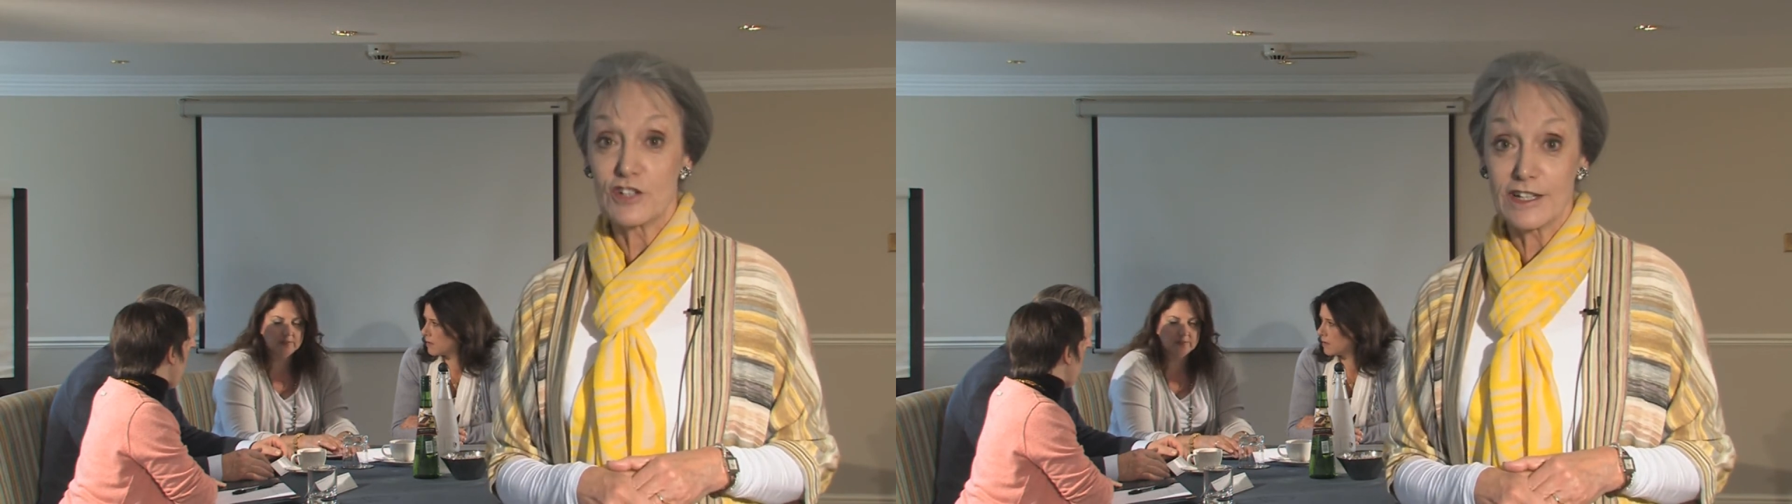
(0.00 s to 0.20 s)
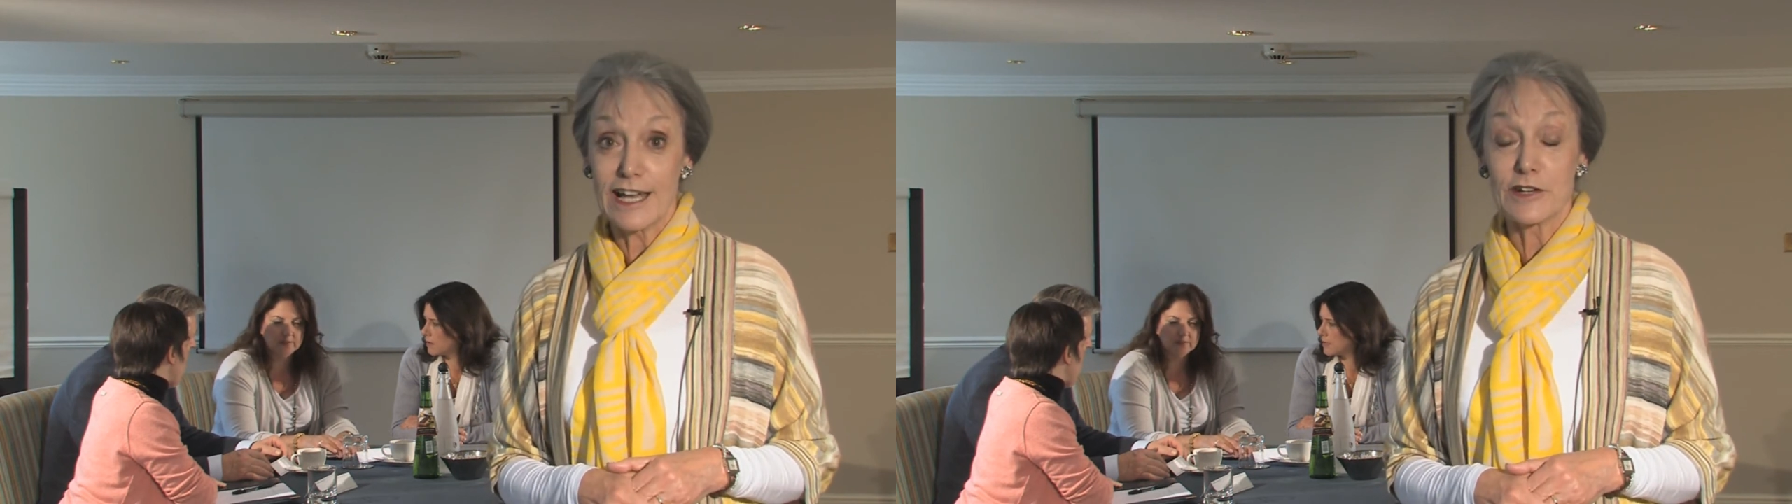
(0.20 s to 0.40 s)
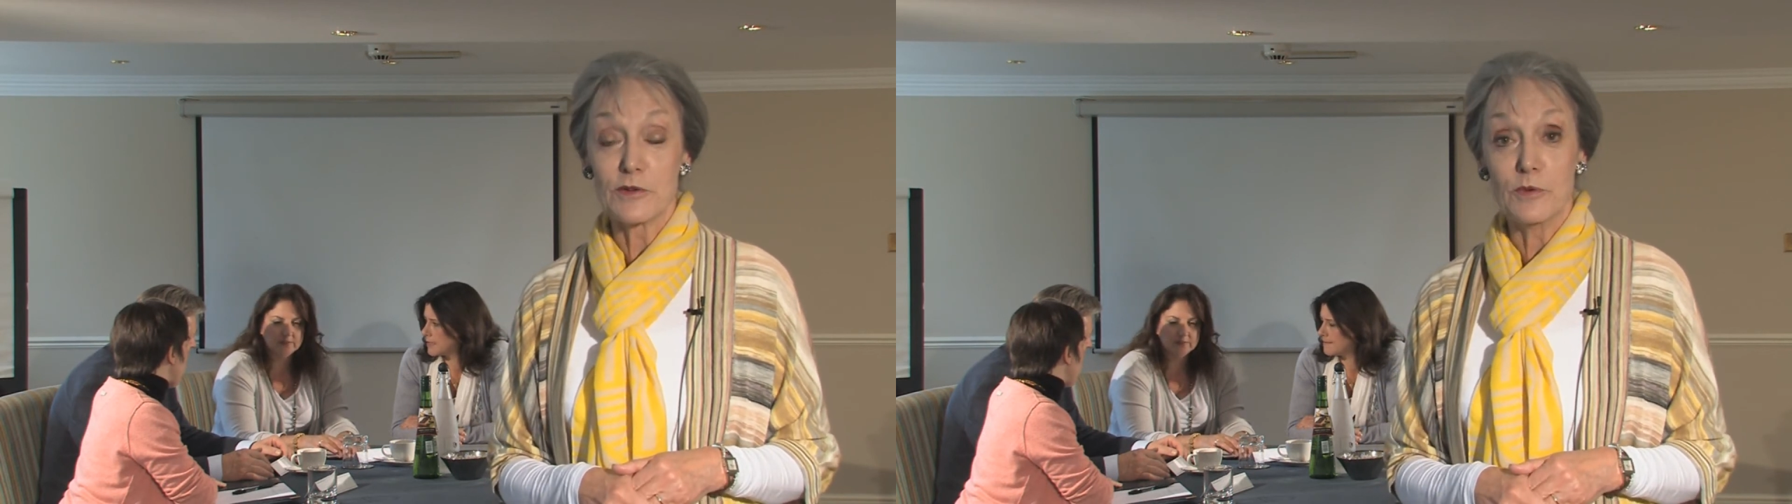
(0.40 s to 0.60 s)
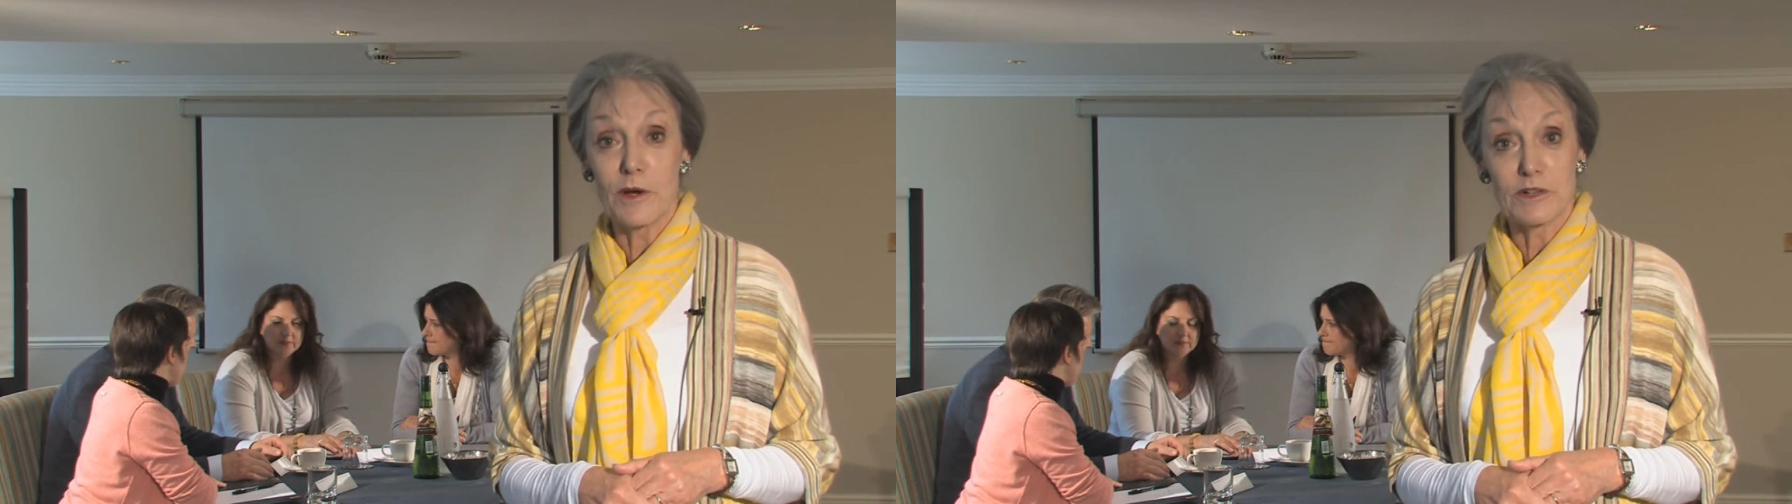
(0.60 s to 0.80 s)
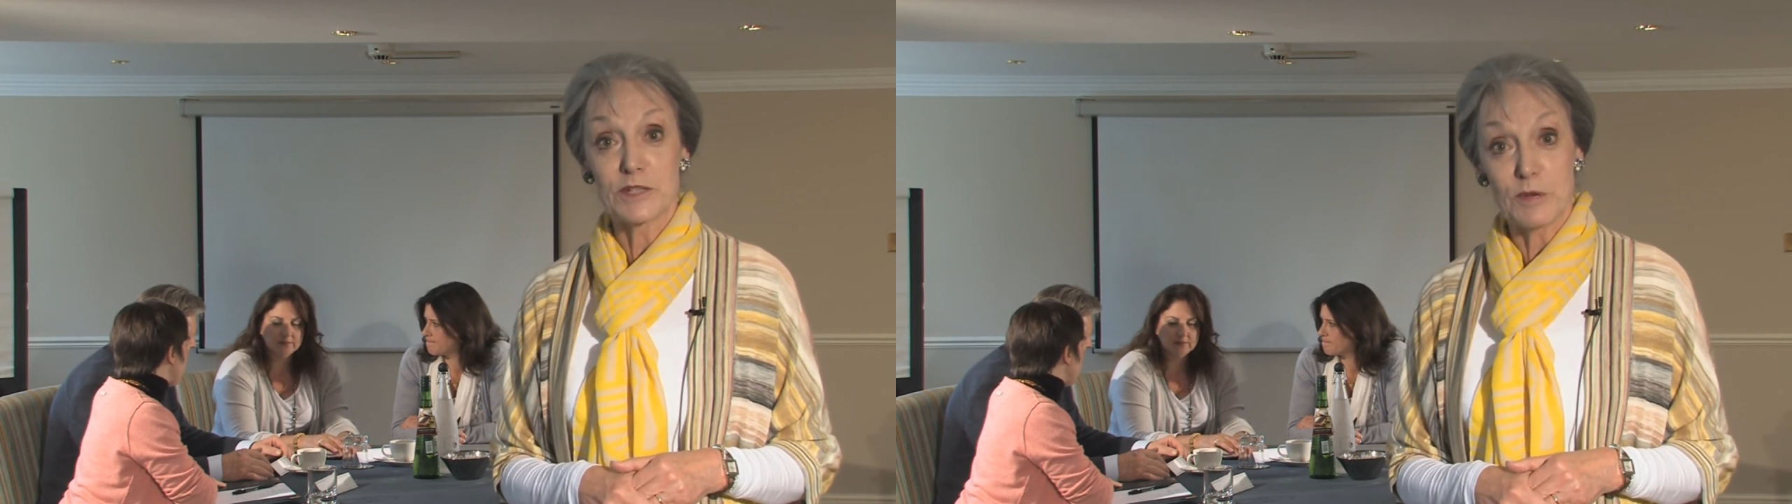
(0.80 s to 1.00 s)
to get
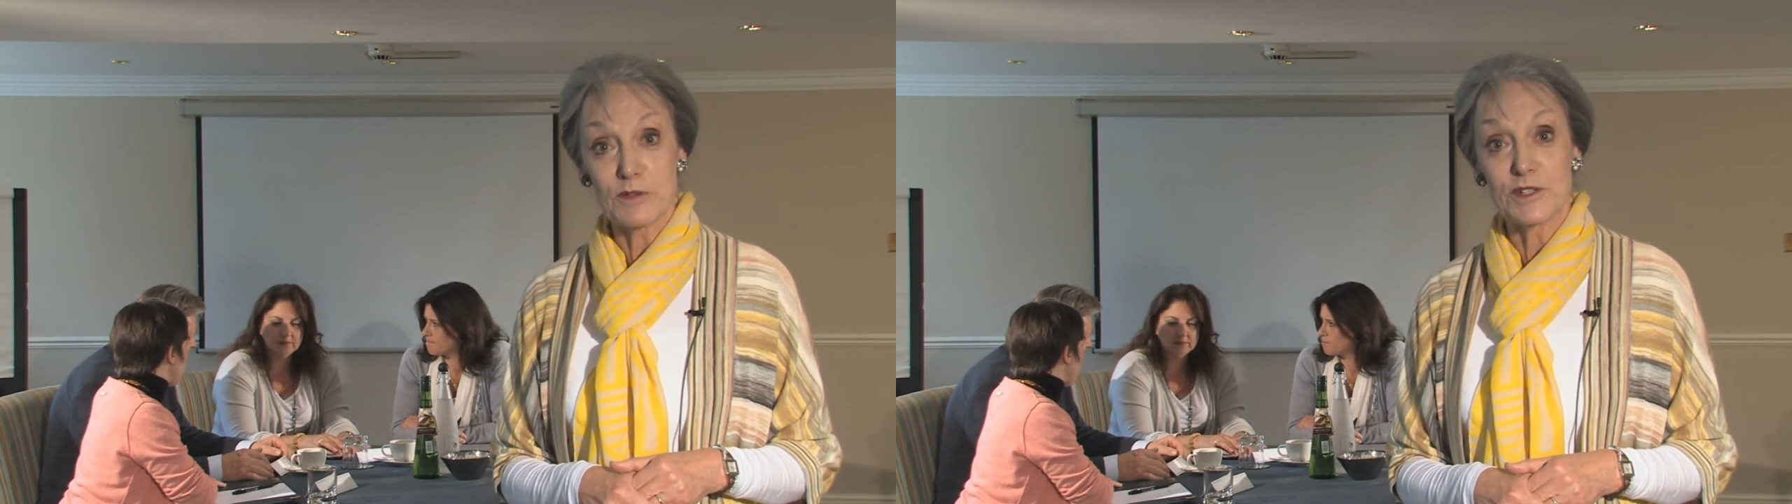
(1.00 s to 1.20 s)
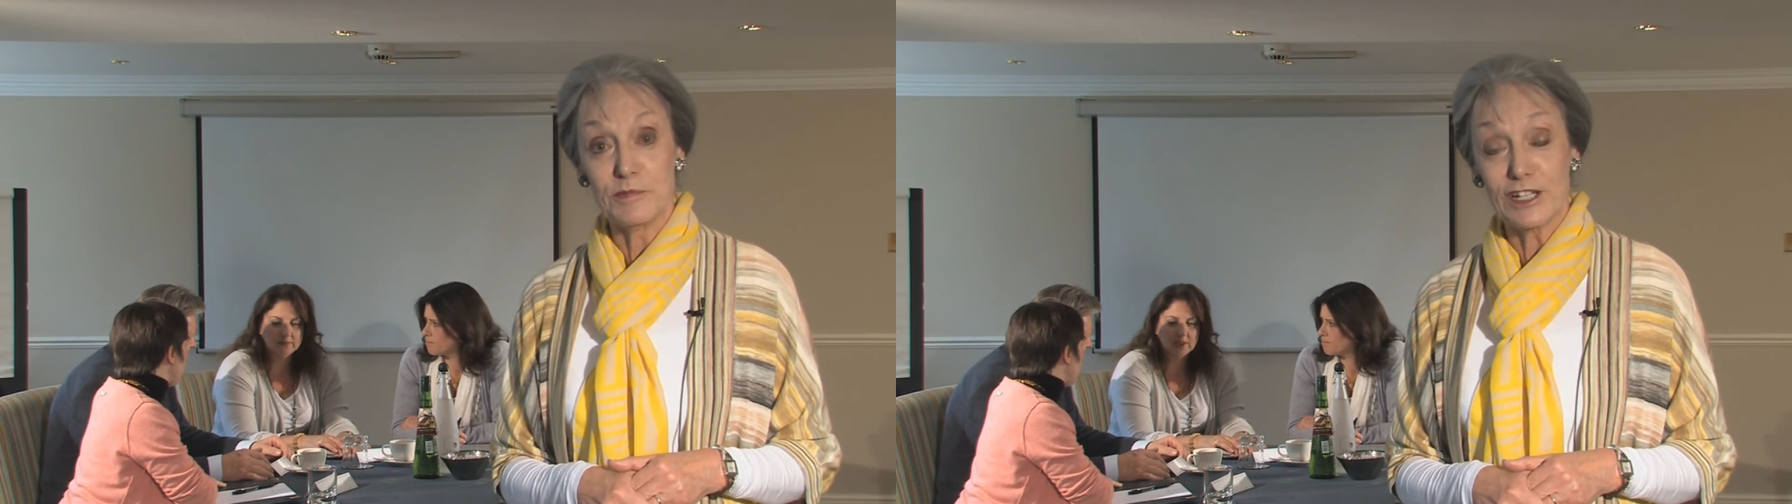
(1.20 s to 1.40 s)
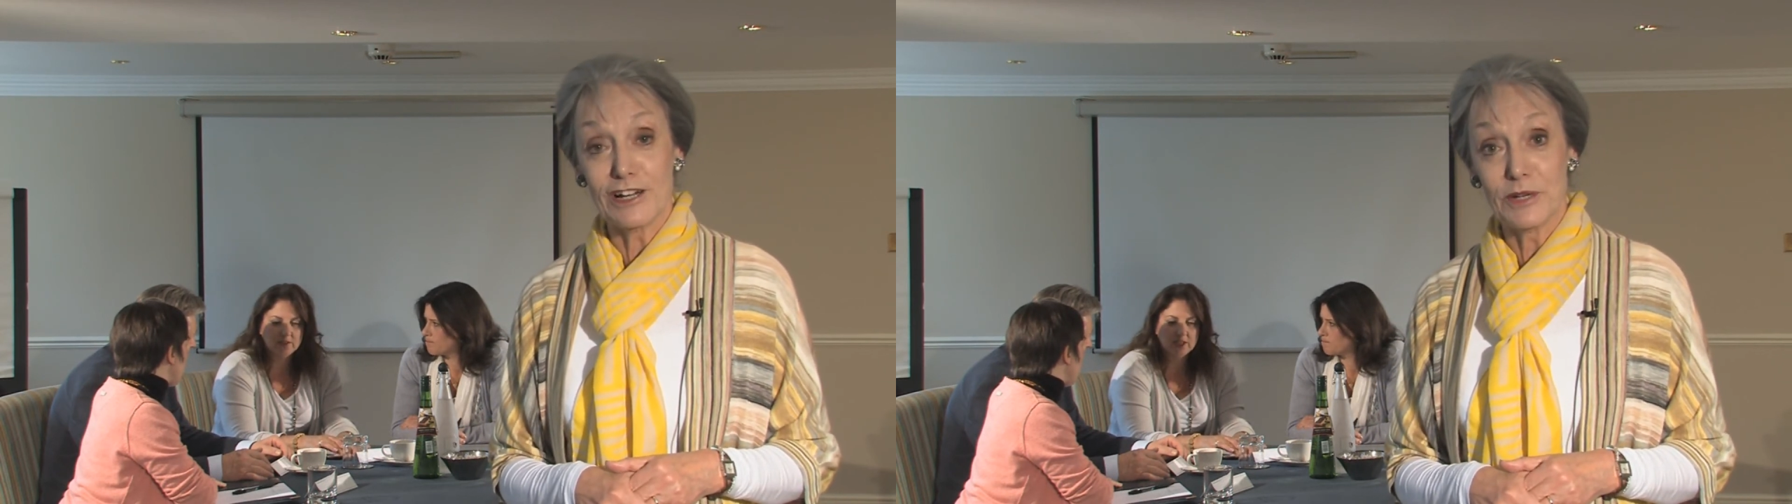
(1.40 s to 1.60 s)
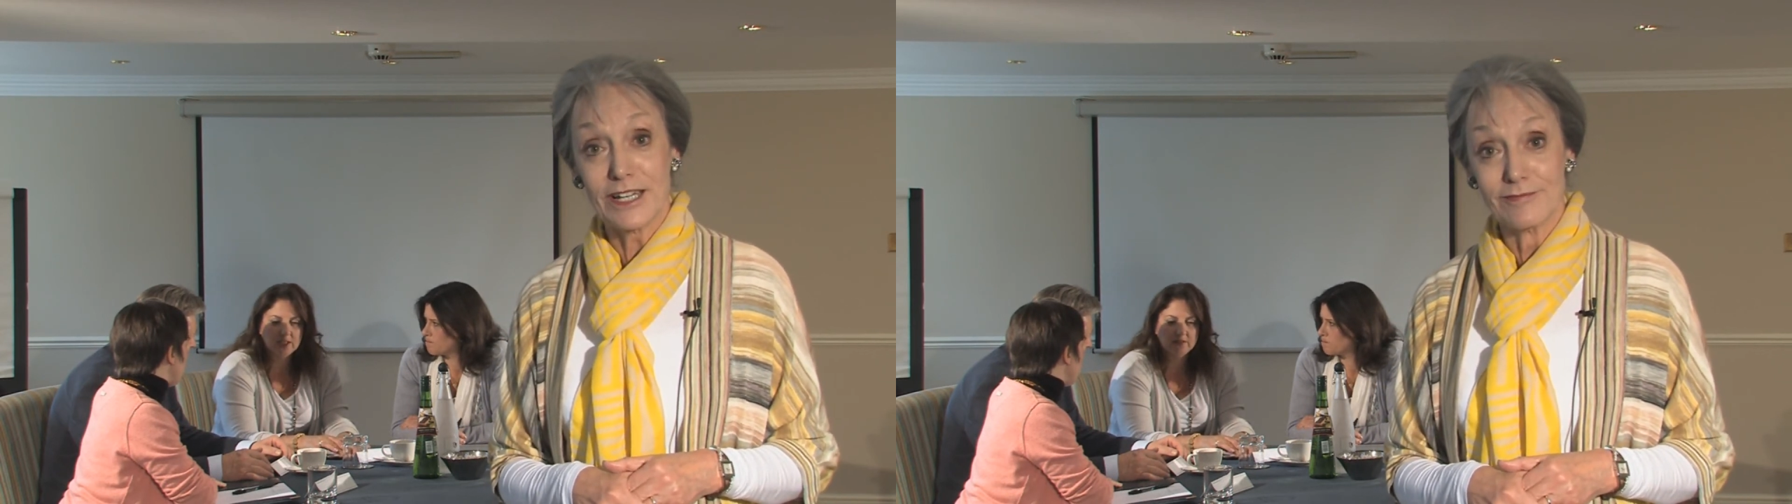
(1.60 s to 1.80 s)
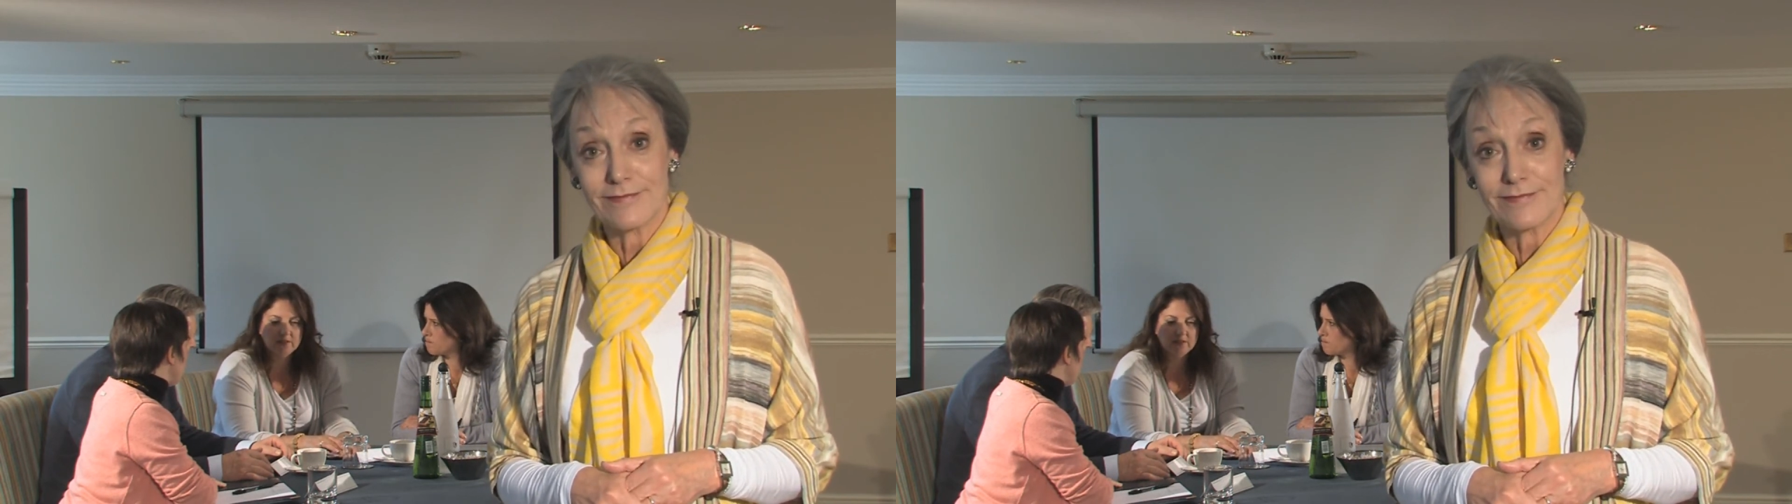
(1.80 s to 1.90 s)
where we're supposed to be going.